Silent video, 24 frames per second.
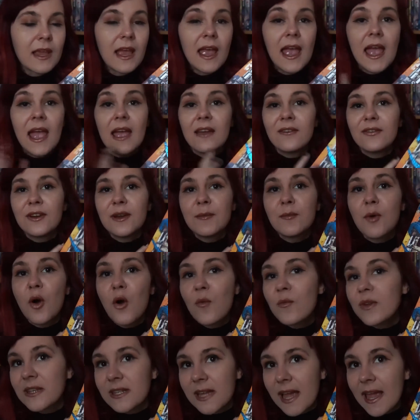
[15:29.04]
every
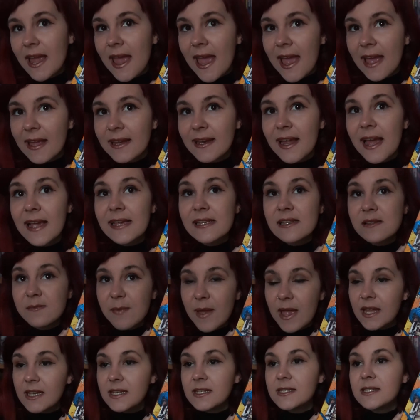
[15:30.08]
moment I had, I
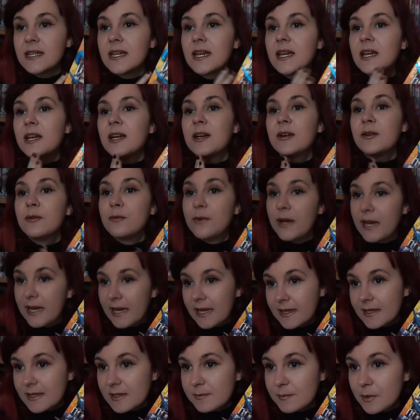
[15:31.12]
spent
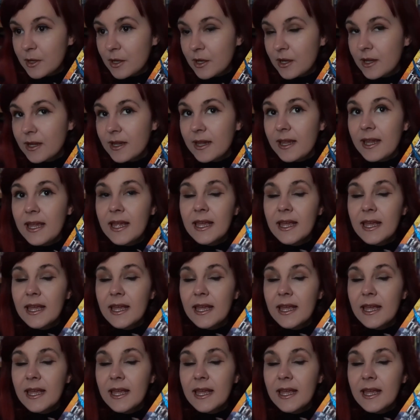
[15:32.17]
reading this book.